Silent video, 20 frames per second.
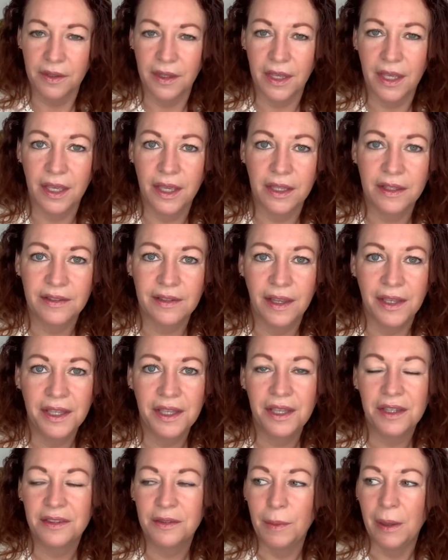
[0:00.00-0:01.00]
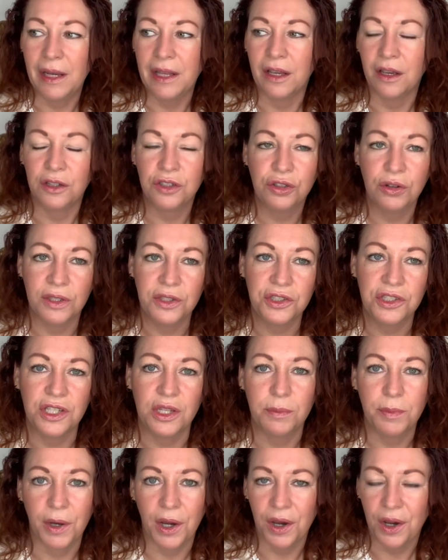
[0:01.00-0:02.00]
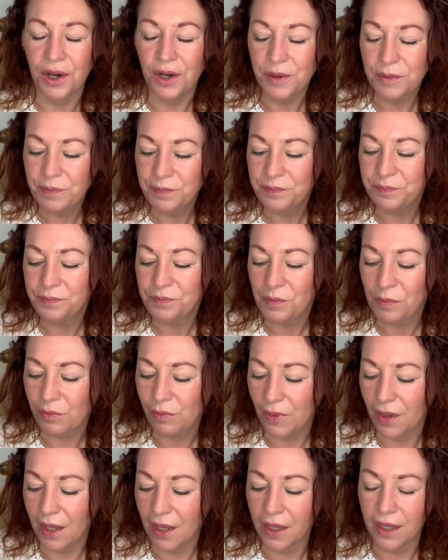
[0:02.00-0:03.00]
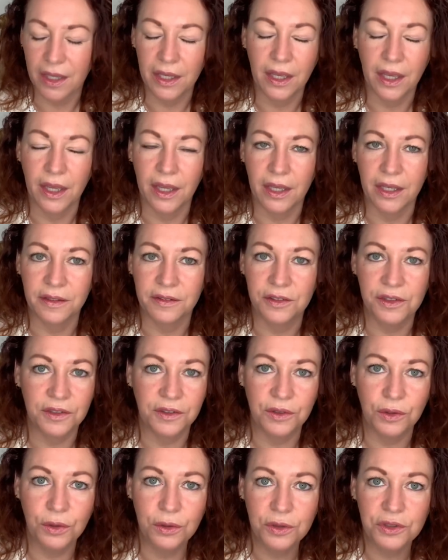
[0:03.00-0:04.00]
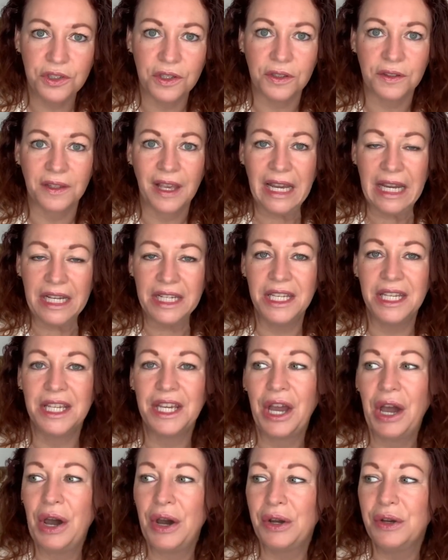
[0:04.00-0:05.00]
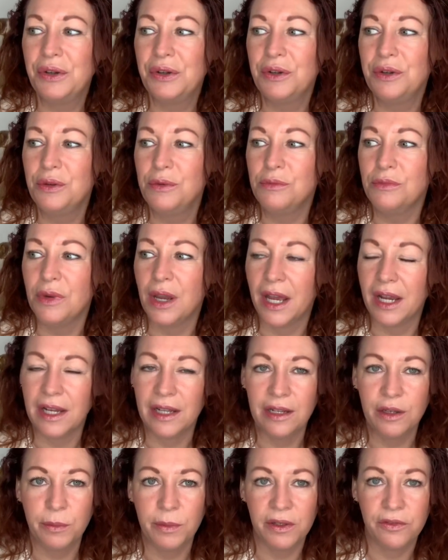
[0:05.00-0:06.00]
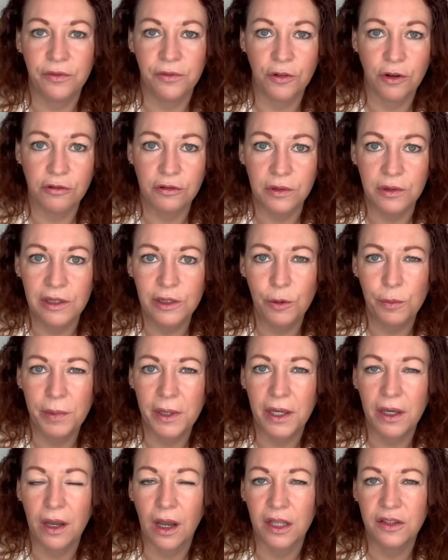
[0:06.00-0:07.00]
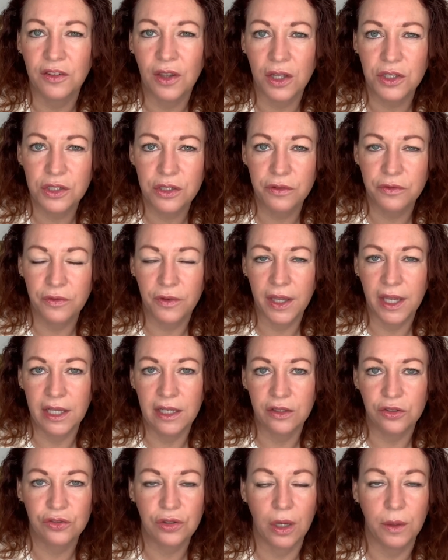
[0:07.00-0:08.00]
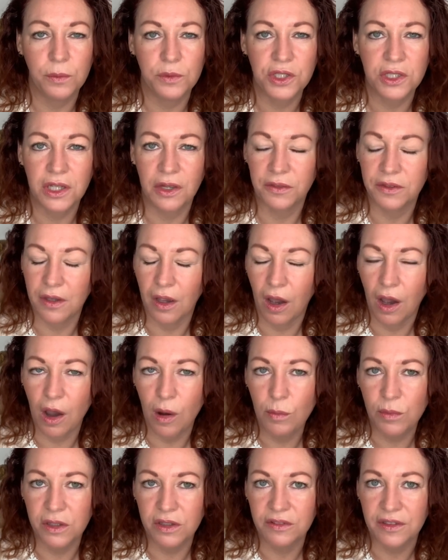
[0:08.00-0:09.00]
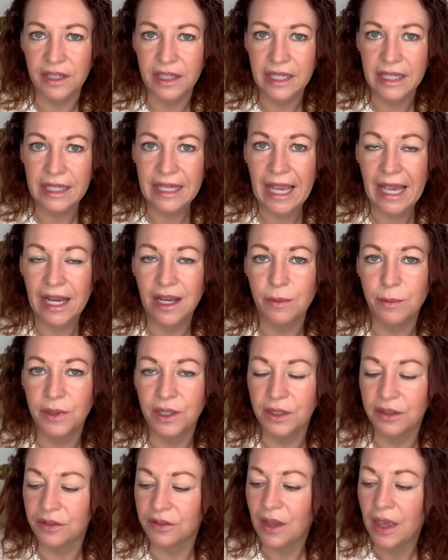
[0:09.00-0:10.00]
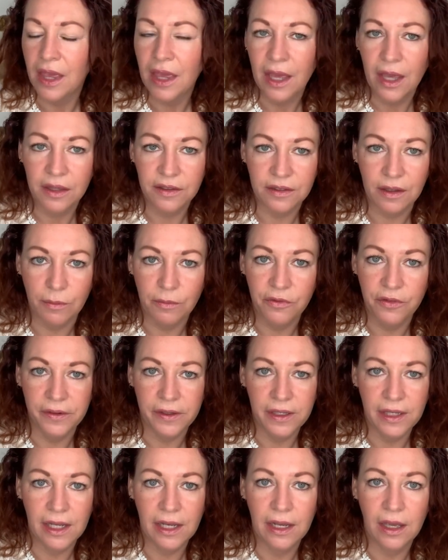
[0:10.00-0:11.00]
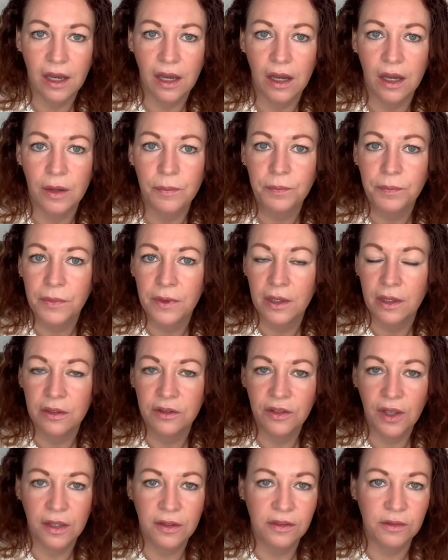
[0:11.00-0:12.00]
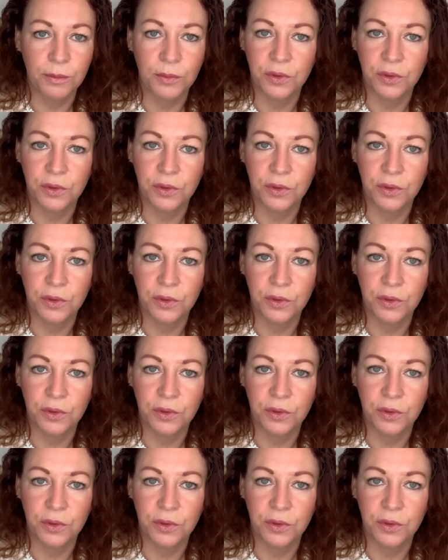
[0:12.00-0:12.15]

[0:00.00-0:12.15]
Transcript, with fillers: it's like smelling a crunchy bar it's just gorgeous honeycomb and a little bit floral a little bit a touch of heliotrope which gives it almondy element some vanilla tons more